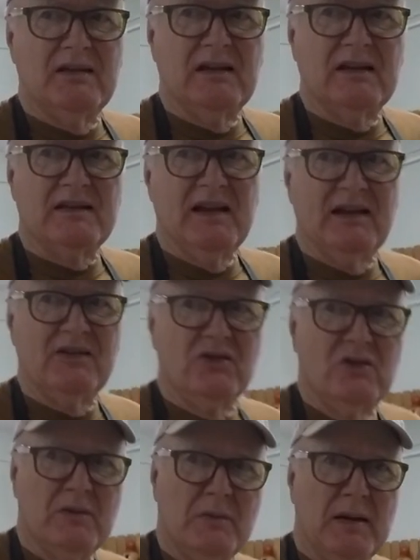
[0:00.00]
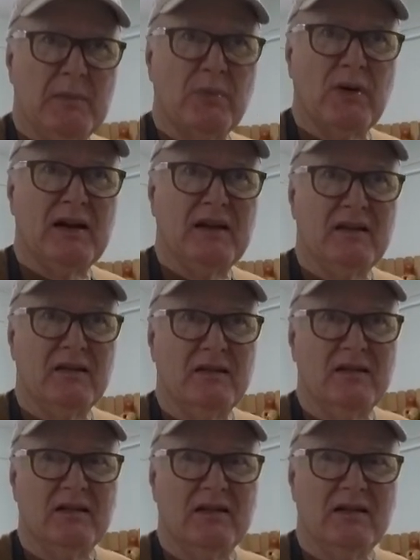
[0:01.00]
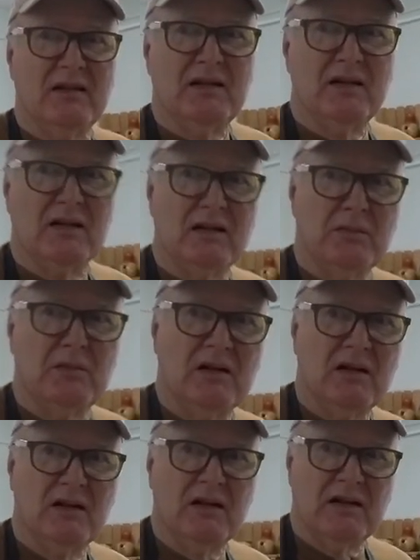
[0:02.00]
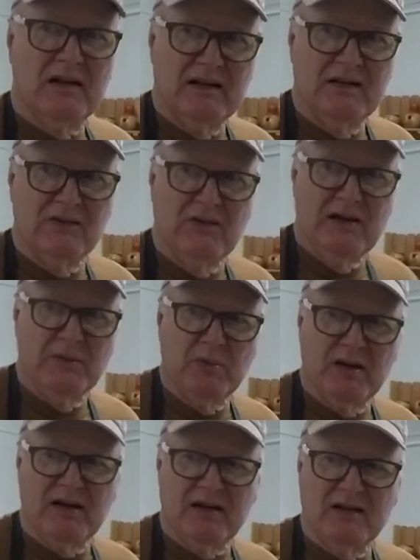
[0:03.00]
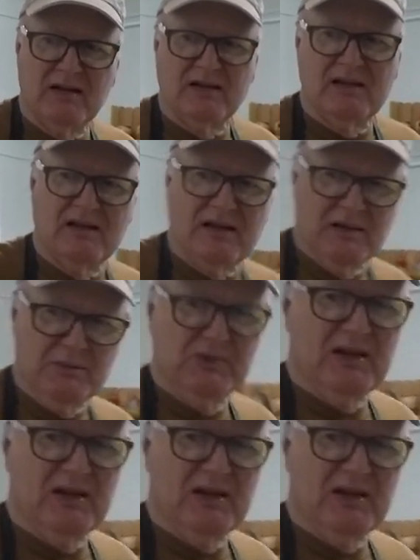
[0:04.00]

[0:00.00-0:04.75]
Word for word: Oh, attached to the spring. membrane. Okay, and that's vibrating, making and echoing in the Comes okay.